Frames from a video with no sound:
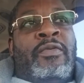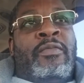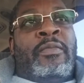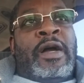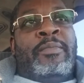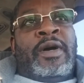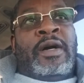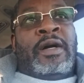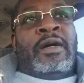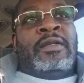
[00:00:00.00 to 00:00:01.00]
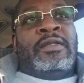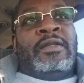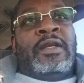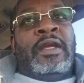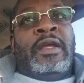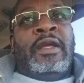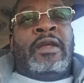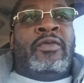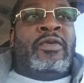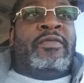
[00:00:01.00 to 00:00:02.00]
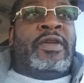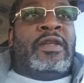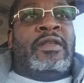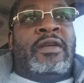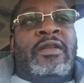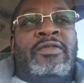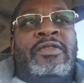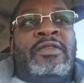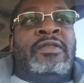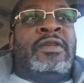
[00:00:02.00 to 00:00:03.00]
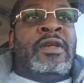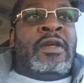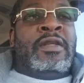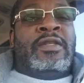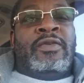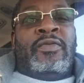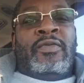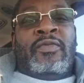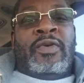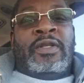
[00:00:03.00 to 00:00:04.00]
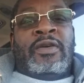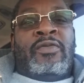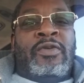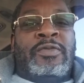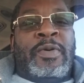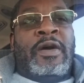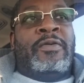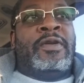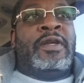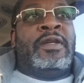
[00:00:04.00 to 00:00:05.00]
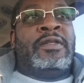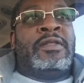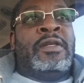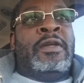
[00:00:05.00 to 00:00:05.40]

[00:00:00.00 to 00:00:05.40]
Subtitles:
my mods, and whoever get the closest to what the horsepower is,